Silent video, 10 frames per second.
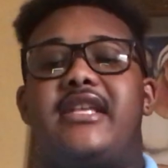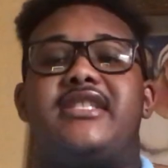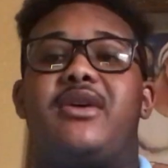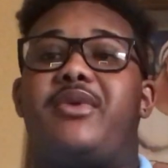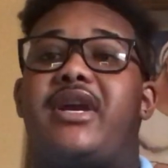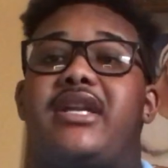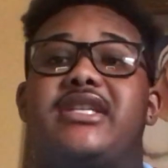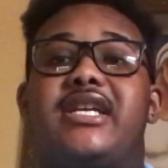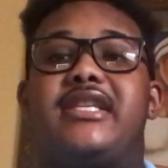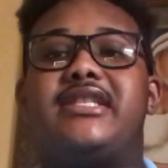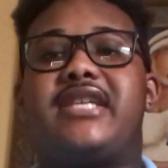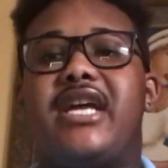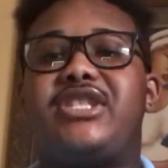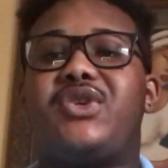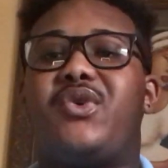So we're gonna just
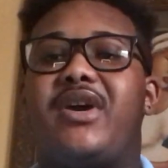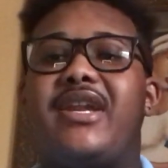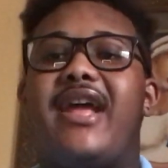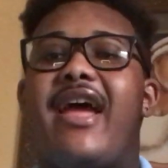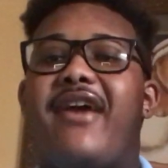touch on